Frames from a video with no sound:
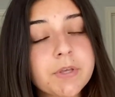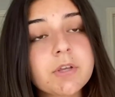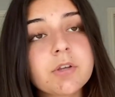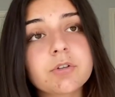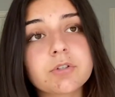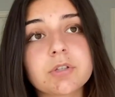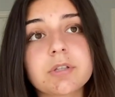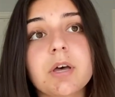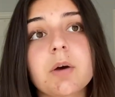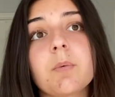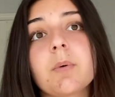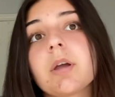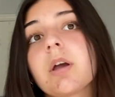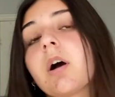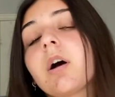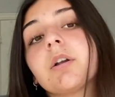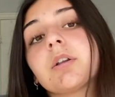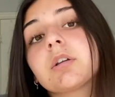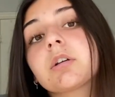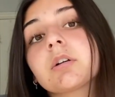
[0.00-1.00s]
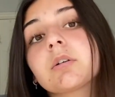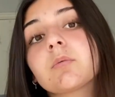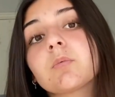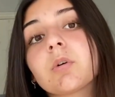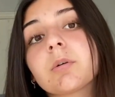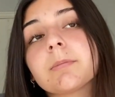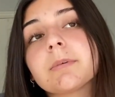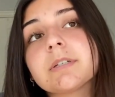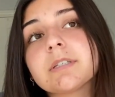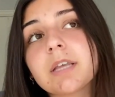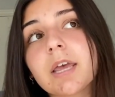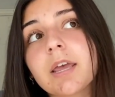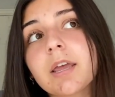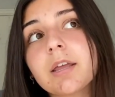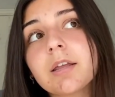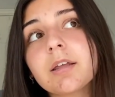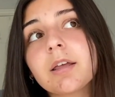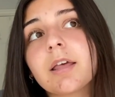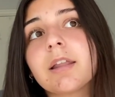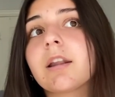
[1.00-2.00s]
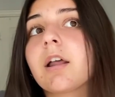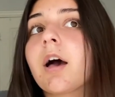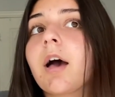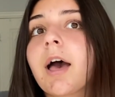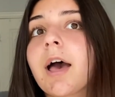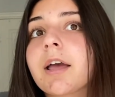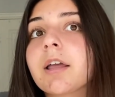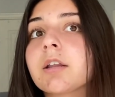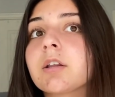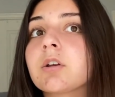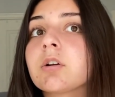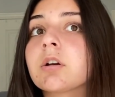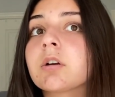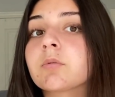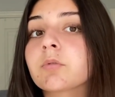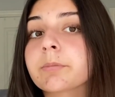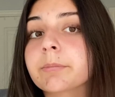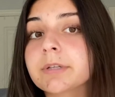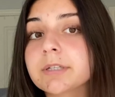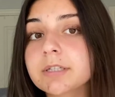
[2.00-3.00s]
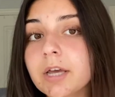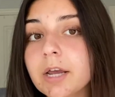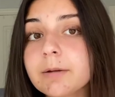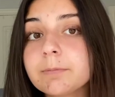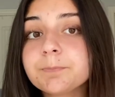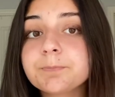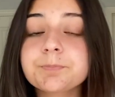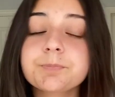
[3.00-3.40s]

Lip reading: so that way on your enrollment day and at your enrollment time,